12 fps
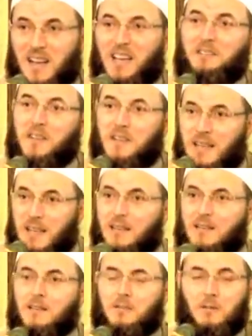If you're
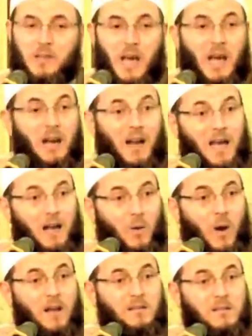healthy today,
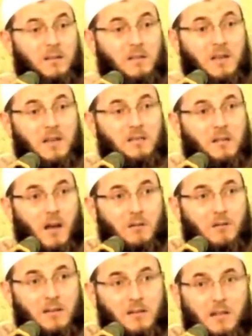likewise, there is
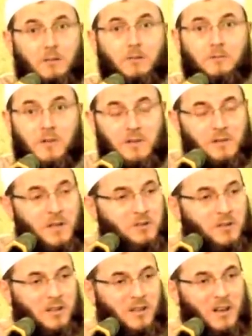always a state of
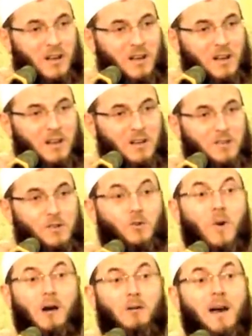transition. So,
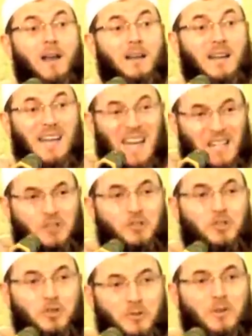what one needs
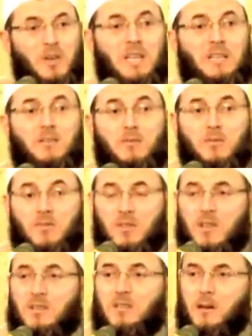to do is to
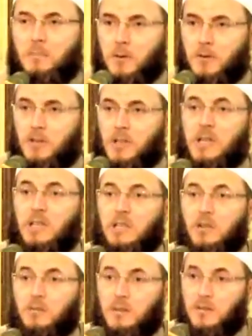seize the
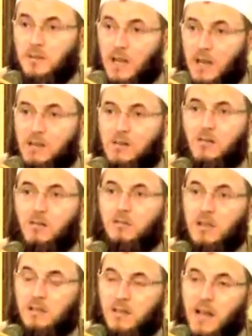opportunity of his health,
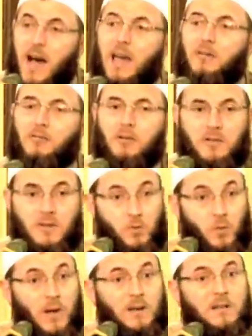of his life, of his
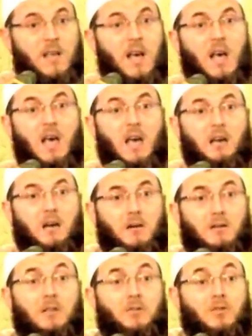wealth, in
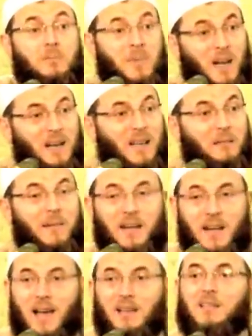order to build up
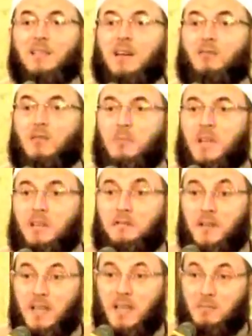an asset that will
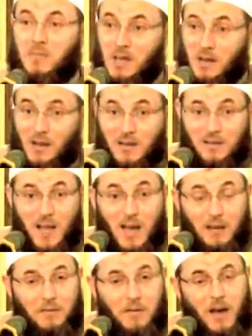benefit him in this
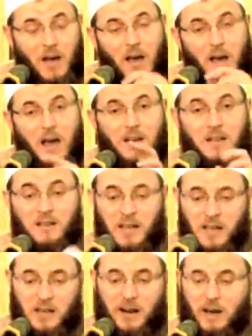life and in the
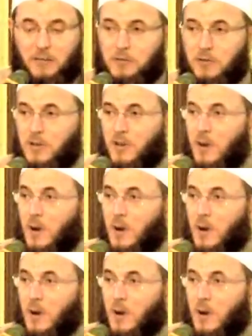hereafter.